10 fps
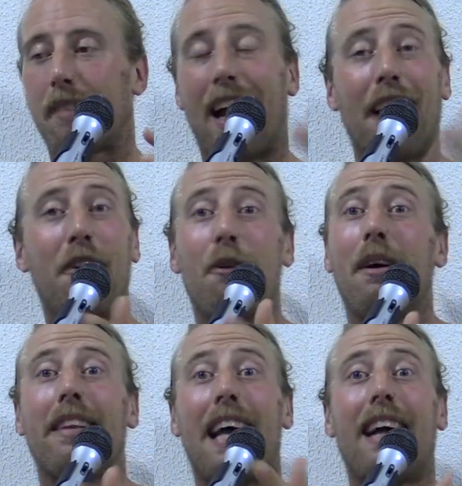I don't know
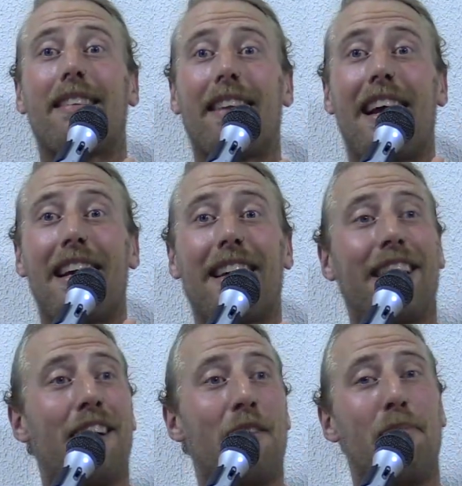what that's like.
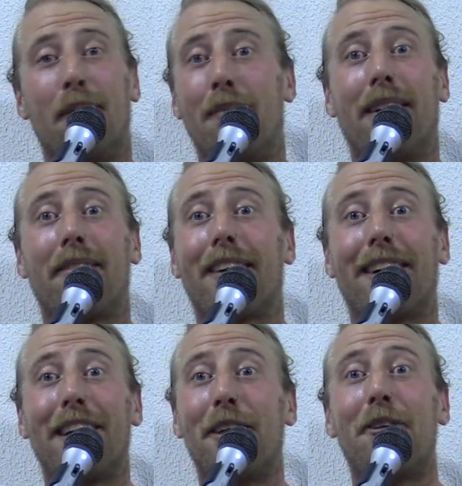But
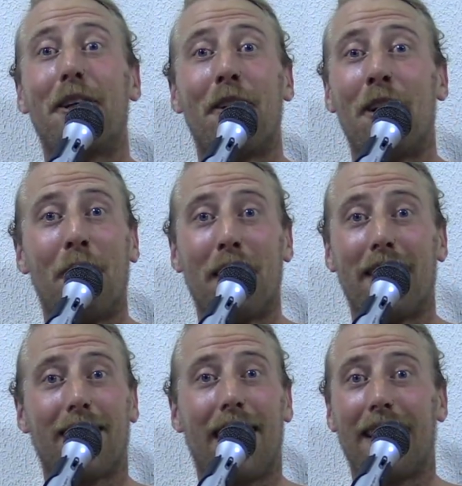motherfucker, you don't know what
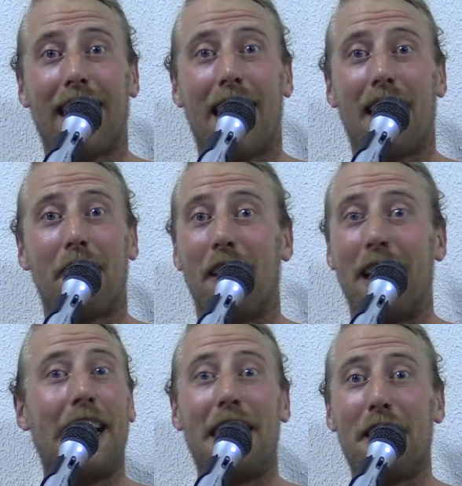it's like to have an
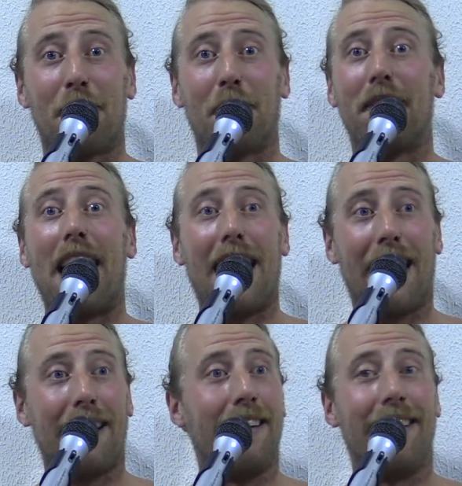80-year-old
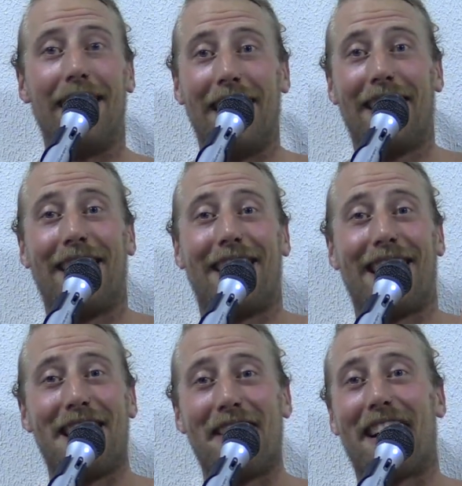dad
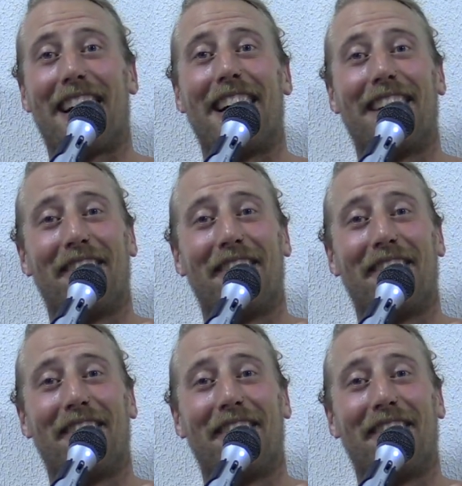that you gotta